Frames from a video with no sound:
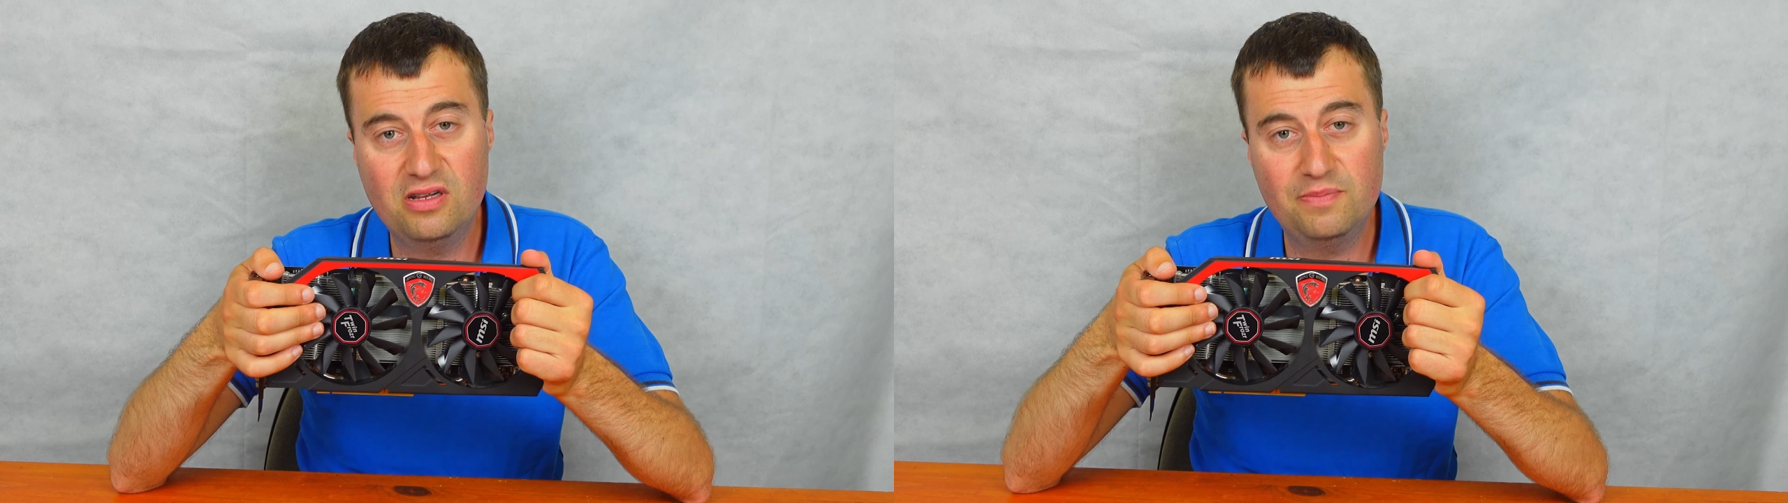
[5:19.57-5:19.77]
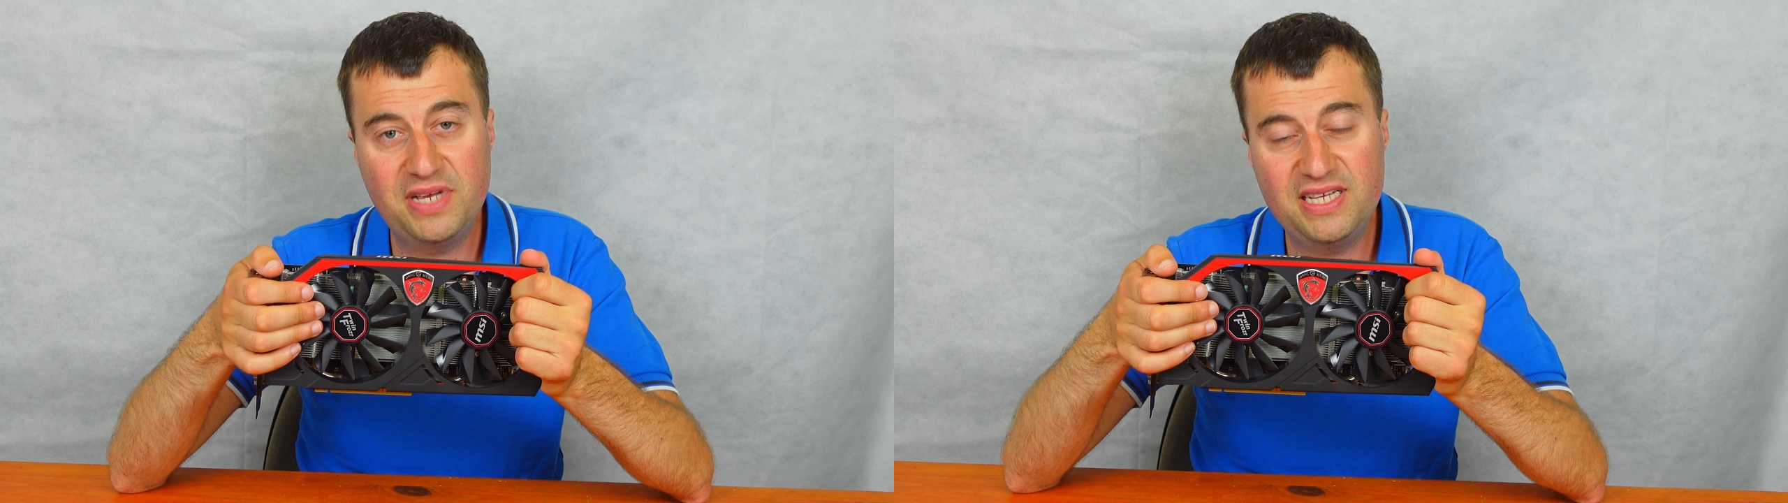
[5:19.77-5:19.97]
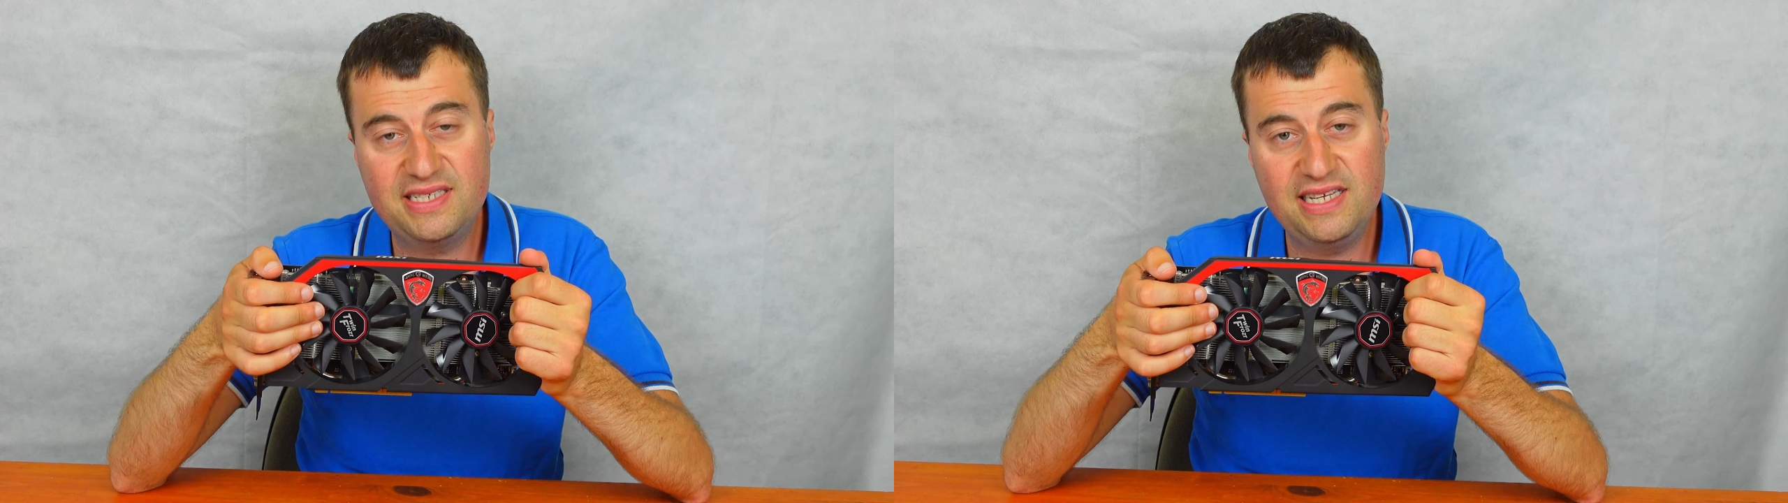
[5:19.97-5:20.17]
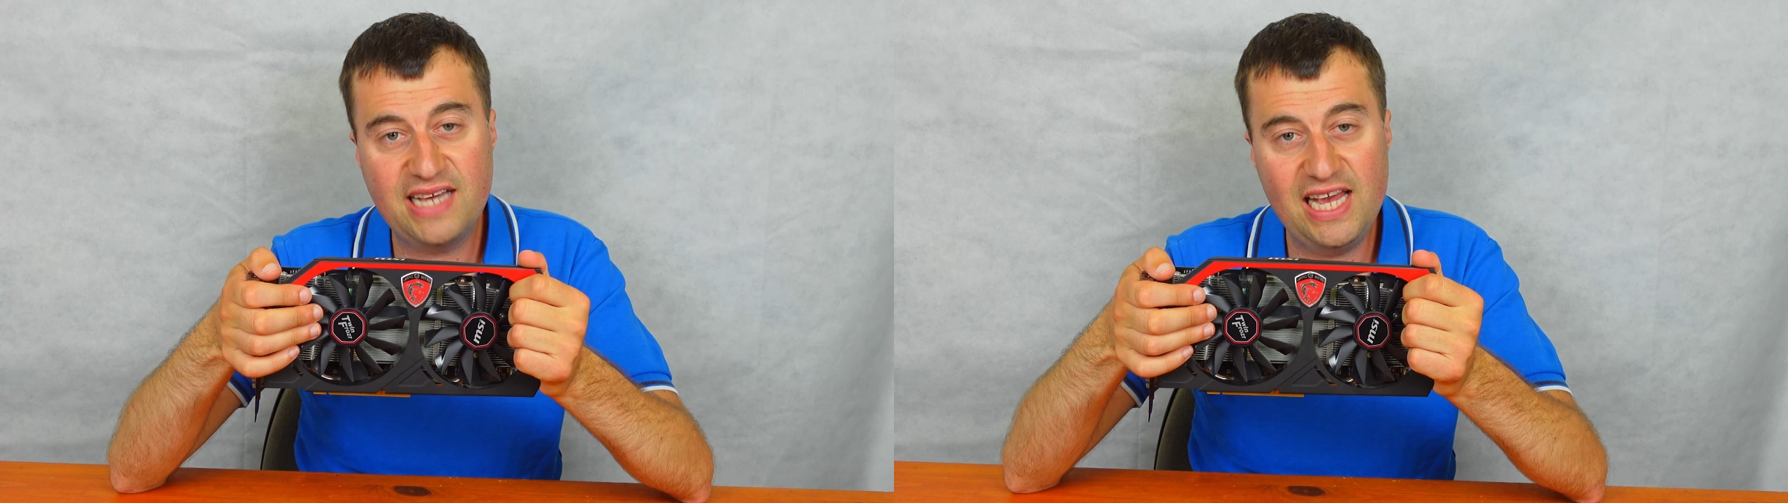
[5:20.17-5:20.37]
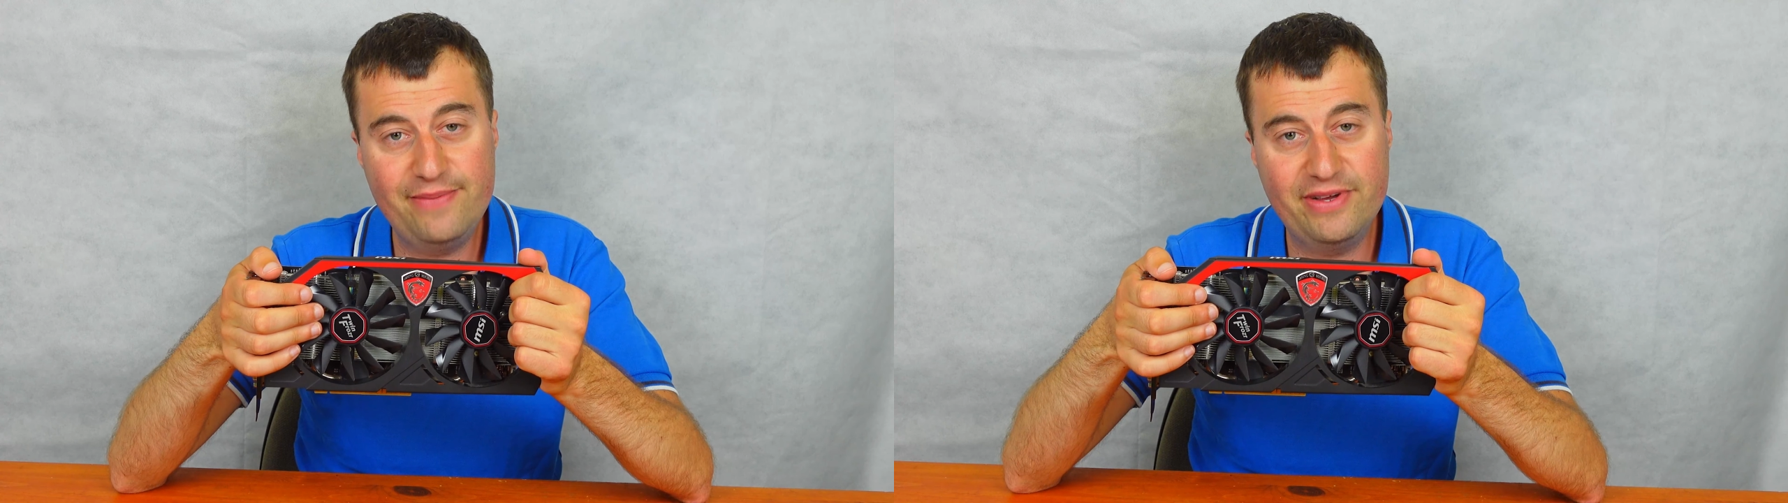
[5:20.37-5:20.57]
PC
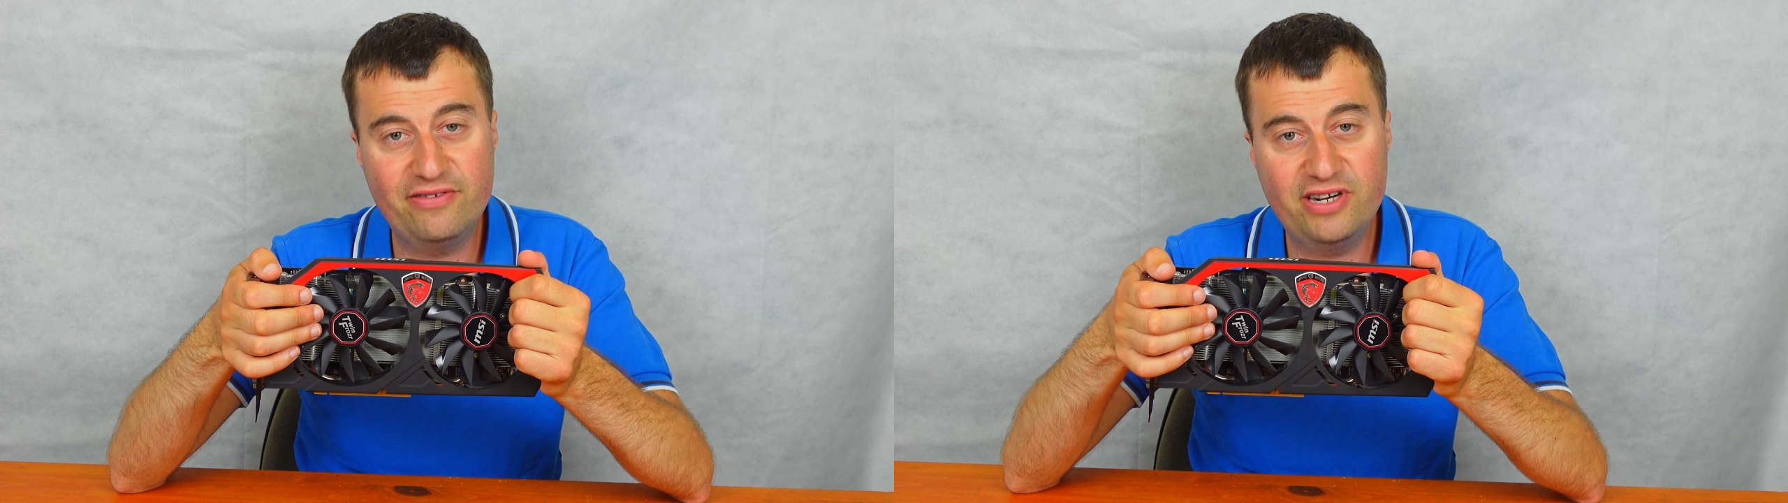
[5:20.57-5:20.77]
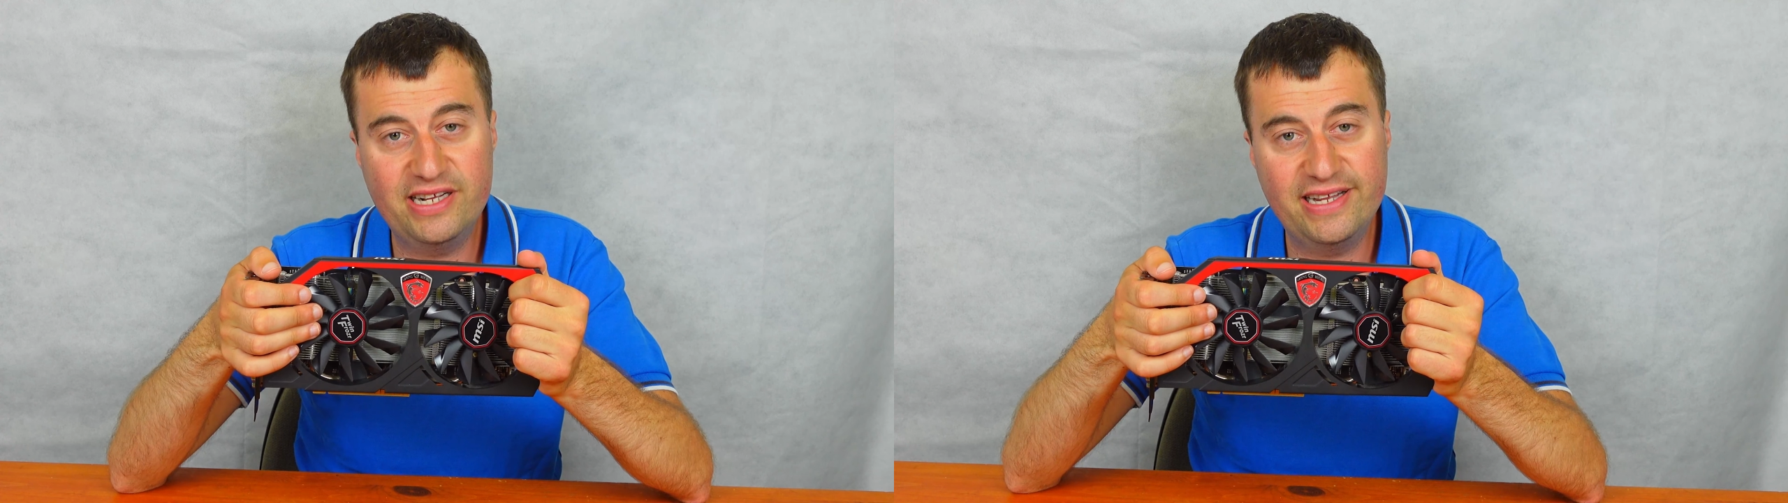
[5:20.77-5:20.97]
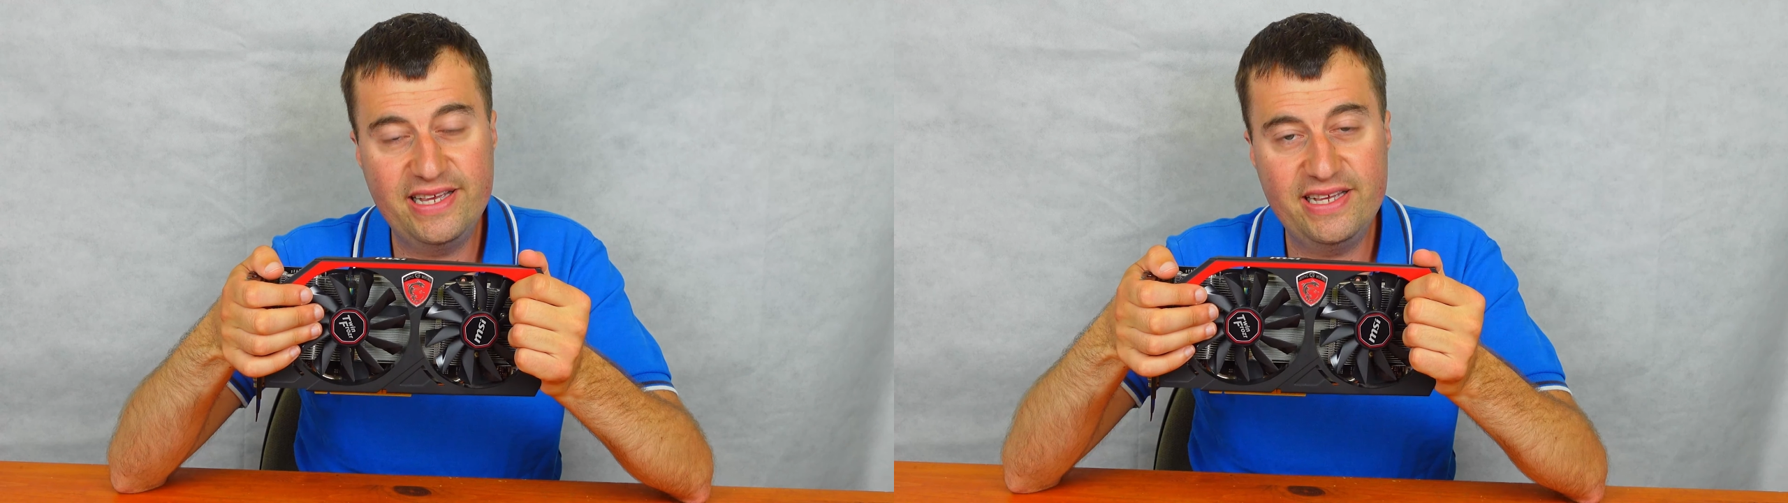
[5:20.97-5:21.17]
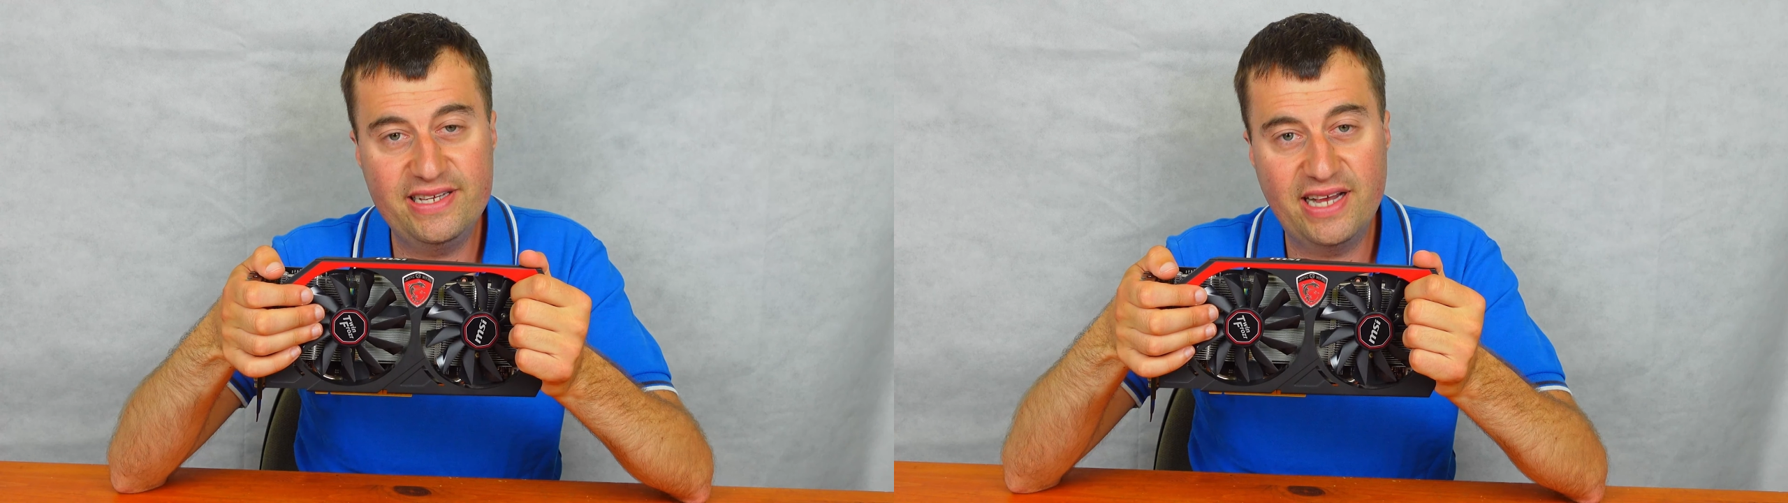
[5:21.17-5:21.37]
gaming really